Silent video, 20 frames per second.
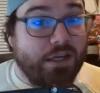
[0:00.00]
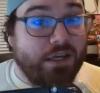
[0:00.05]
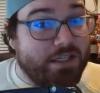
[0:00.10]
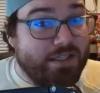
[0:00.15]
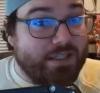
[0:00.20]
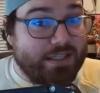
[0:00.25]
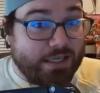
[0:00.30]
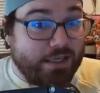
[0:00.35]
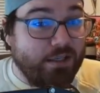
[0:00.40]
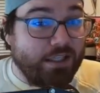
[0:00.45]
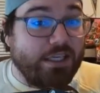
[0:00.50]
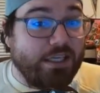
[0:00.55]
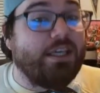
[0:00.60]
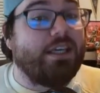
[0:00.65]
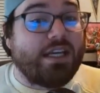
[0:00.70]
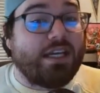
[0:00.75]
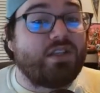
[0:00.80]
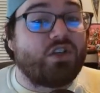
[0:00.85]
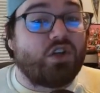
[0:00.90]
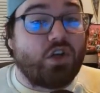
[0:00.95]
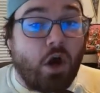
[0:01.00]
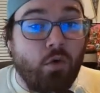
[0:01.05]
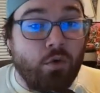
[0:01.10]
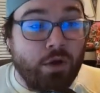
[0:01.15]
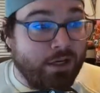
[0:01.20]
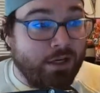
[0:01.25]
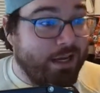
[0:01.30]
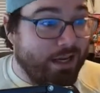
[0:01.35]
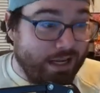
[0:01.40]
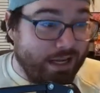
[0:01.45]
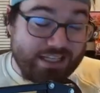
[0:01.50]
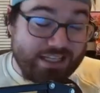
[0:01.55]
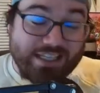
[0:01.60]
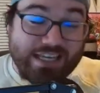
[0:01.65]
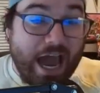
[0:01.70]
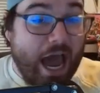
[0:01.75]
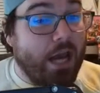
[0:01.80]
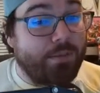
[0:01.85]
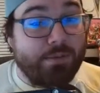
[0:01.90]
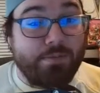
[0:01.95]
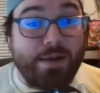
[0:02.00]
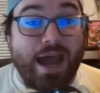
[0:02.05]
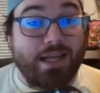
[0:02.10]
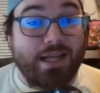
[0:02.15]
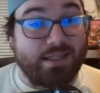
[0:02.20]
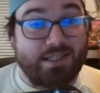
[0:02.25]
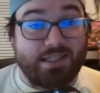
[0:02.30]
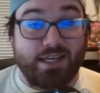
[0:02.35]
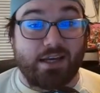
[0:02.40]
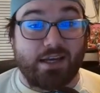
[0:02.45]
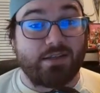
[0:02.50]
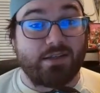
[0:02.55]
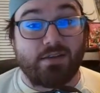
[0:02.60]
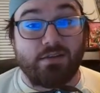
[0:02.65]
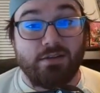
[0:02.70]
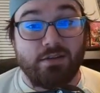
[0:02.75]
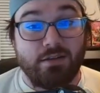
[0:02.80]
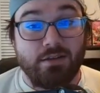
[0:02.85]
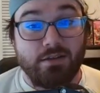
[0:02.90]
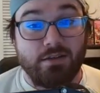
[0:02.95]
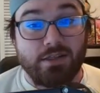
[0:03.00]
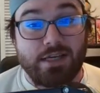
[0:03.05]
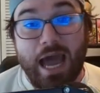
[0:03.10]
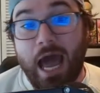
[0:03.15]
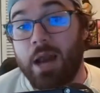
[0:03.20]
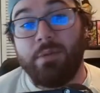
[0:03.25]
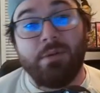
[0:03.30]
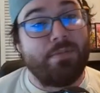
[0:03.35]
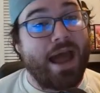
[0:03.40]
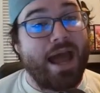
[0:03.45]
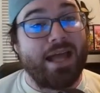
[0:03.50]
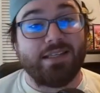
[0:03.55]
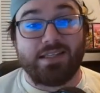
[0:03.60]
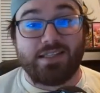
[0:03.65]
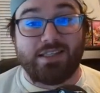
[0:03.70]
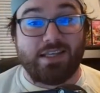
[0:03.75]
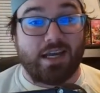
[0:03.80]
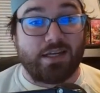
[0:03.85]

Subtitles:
Until he gets going, he's got to be batting sixth. There's an